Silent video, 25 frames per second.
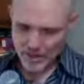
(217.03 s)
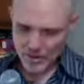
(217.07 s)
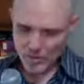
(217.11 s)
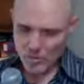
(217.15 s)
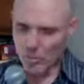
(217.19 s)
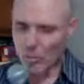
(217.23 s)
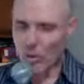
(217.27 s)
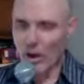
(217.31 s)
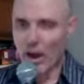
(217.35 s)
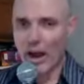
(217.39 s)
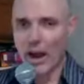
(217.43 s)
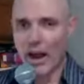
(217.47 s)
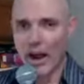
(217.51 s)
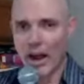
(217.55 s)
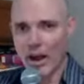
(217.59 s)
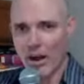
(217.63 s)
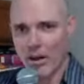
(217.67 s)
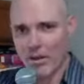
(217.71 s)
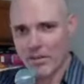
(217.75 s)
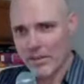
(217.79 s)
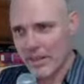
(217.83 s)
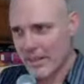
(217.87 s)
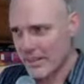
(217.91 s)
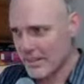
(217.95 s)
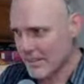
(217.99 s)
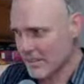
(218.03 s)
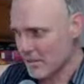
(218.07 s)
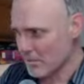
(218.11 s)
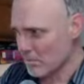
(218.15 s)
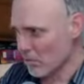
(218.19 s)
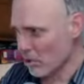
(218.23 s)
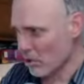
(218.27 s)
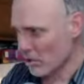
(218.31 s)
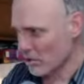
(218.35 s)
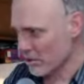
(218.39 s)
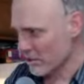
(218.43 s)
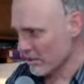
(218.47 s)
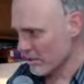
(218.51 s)
Wow, that's the
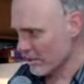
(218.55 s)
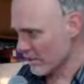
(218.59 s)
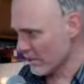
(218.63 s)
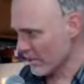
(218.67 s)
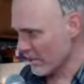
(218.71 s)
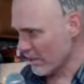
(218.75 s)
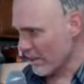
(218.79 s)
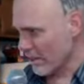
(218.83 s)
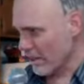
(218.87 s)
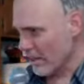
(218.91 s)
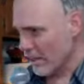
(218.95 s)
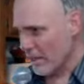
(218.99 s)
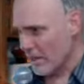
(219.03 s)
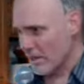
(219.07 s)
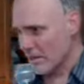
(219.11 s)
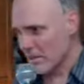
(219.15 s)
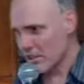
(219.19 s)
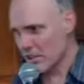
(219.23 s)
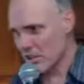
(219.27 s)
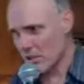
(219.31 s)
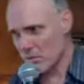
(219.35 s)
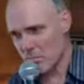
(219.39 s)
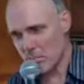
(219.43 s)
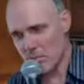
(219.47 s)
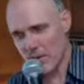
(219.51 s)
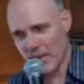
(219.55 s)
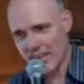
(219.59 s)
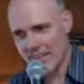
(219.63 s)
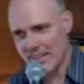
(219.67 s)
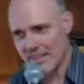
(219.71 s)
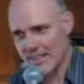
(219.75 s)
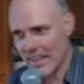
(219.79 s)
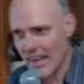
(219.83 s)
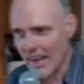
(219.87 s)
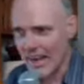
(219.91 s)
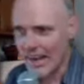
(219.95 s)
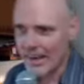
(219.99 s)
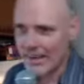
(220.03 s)
most
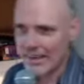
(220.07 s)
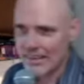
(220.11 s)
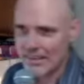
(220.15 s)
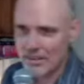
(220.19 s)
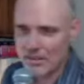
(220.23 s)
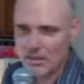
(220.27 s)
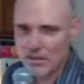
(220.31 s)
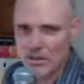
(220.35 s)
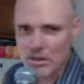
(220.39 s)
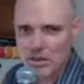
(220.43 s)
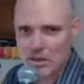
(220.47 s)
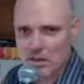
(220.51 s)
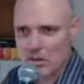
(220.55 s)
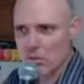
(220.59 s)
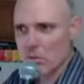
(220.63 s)
spectacular